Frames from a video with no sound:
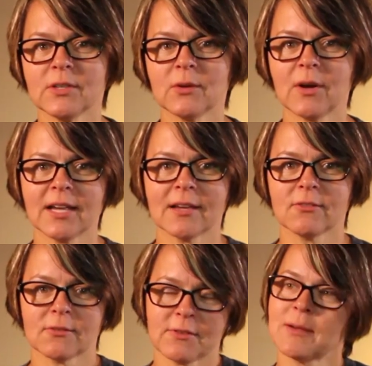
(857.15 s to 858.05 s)
I
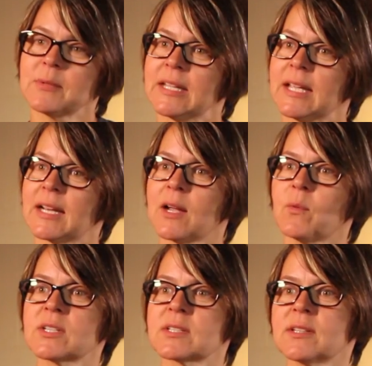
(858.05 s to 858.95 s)
have a family and I
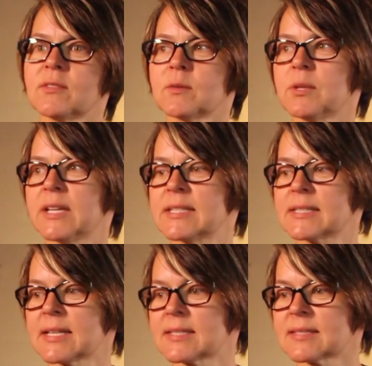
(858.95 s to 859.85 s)
want to live in a place
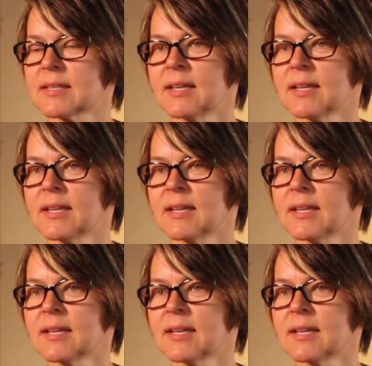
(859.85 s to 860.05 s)
that's